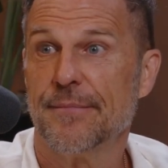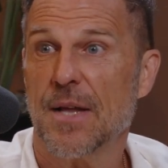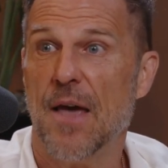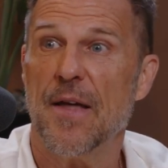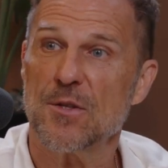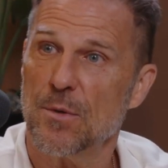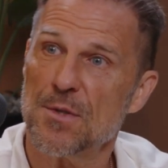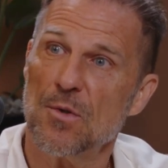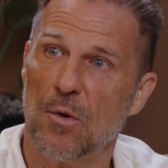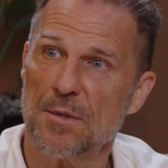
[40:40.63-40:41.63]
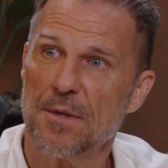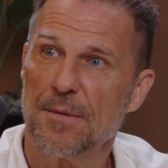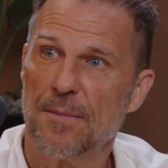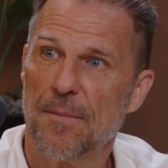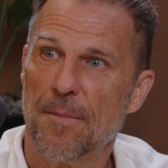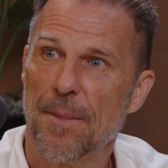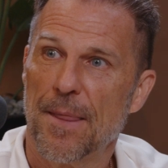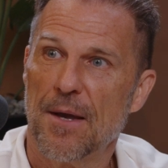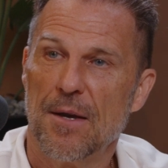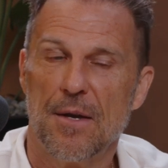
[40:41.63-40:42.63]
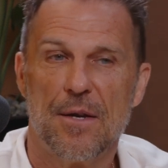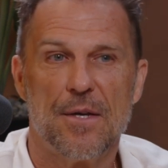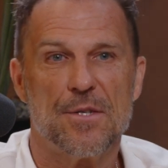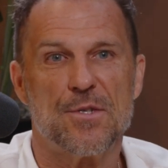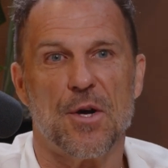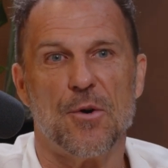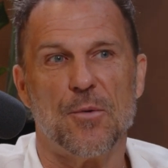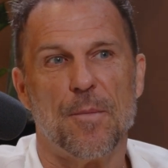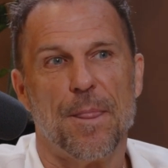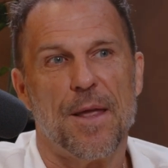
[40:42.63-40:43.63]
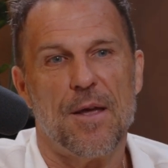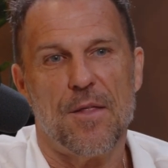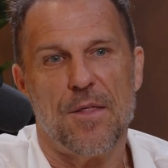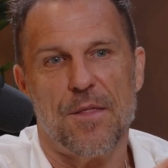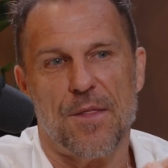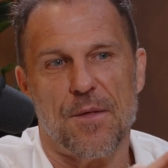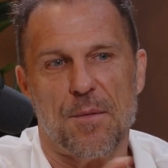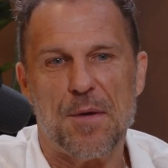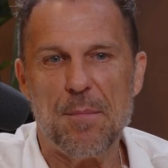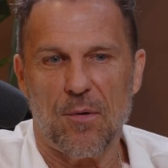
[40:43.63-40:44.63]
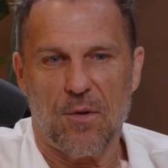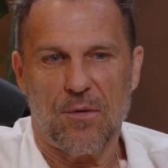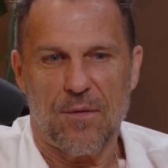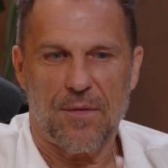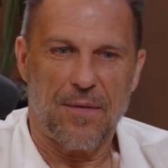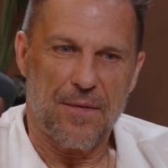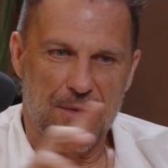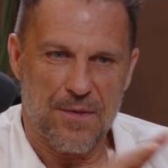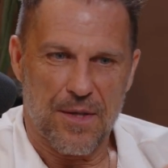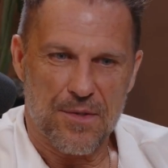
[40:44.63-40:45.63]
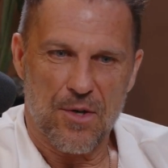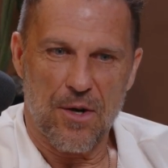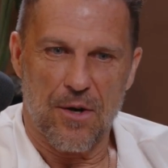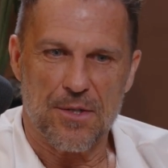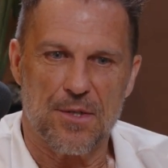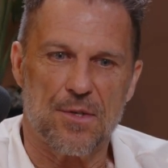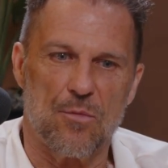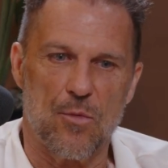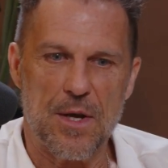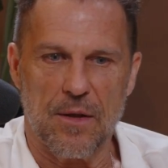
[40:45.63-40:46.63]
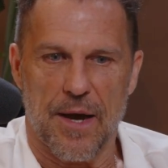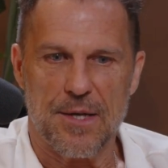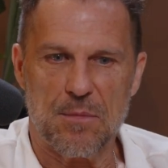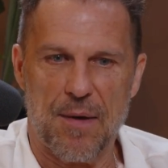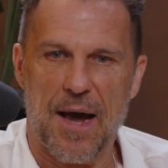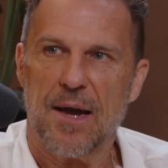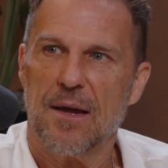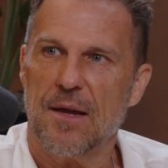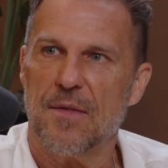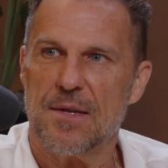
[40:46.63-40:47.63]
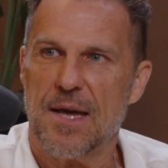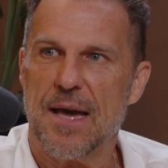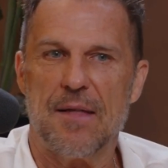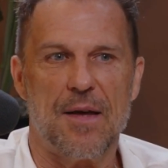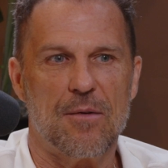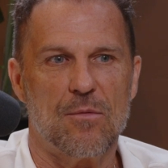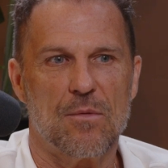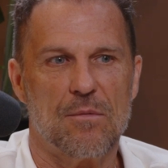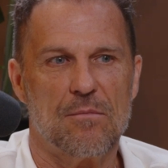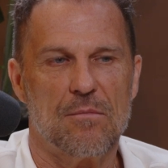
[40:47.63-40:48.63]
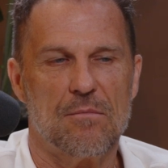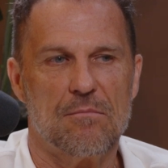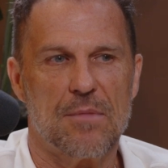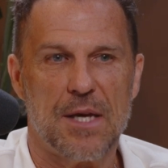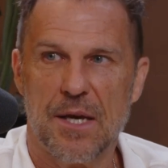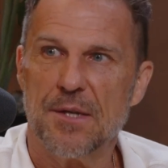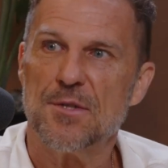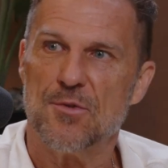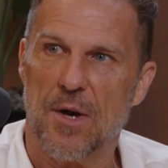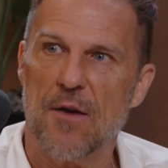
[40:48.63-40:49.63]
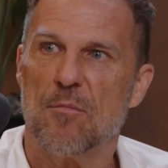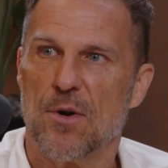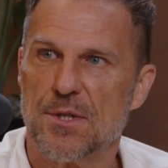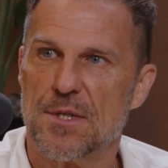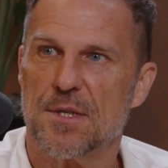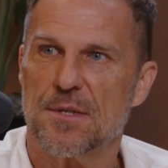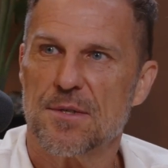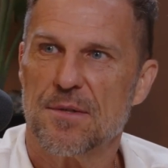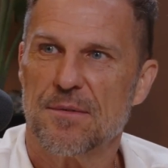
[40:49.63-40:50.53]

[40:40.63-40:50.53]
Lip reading: And that's what's sold. So the people that started our system realized back in the day that kids drive purchases.